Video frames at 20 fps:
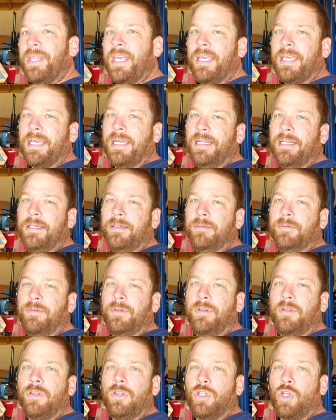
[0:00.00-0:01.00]

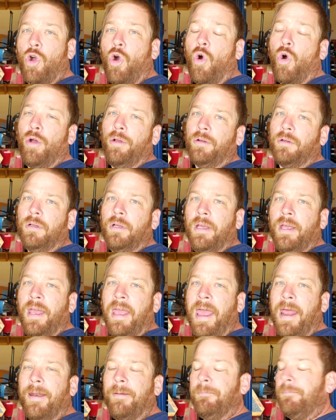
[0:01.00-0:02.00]
thinking coil.
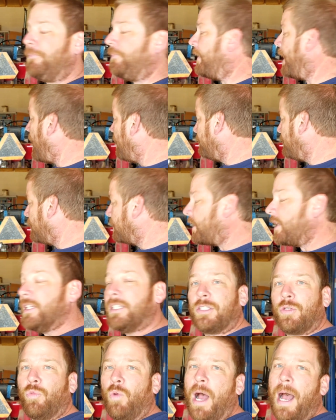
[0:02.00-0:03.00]
And I'm just going to
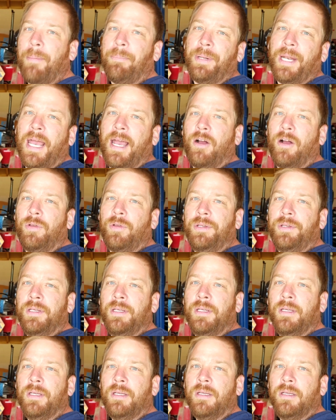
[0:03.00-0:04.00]
swap it out
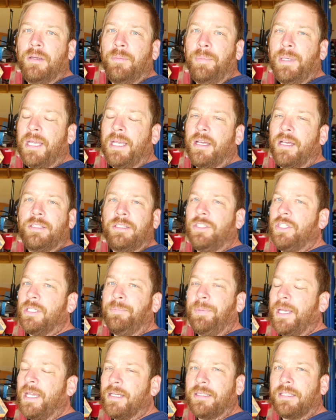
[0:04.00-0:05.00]
because,
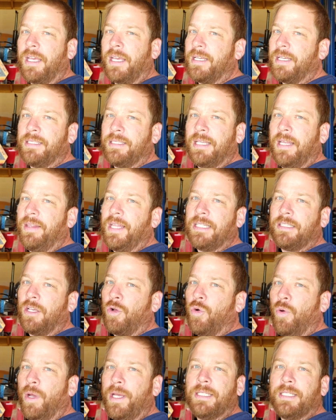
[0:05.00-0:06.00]
just because, like I said, that's the
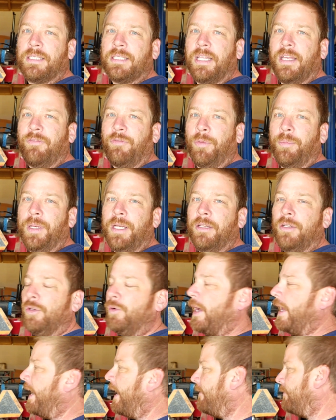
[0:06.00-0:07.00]
quickest thing for me to
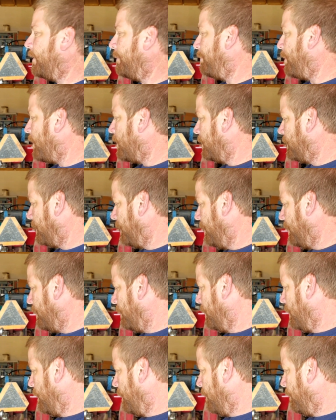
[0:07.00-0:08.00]
do. I have the parts
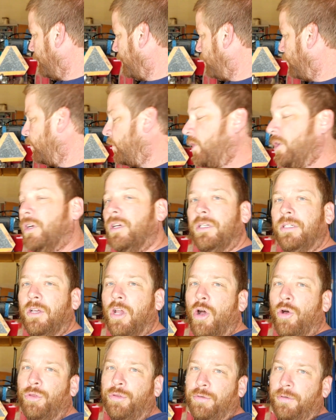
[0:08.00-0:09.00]
here. But you could
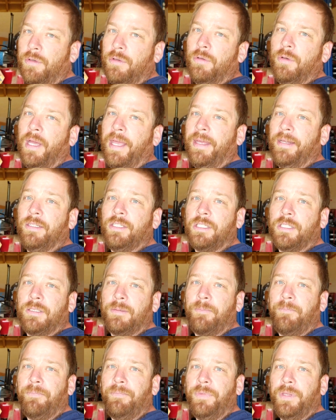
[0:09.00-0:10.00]
go through and just
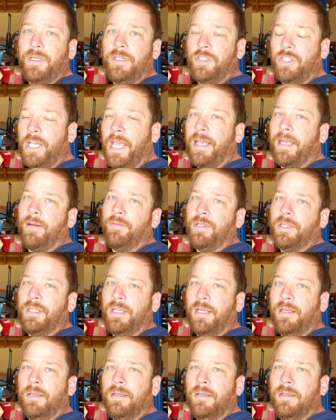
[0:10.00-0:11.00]
check
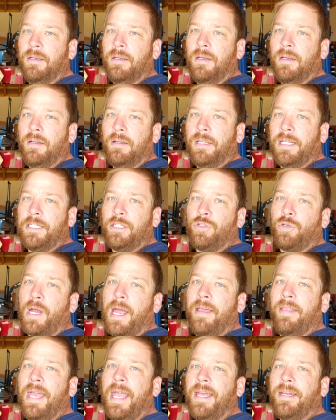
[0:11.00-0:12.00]
everything. Let's
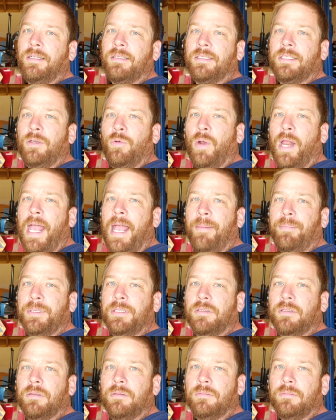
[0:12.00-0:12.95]
try that, see what happens.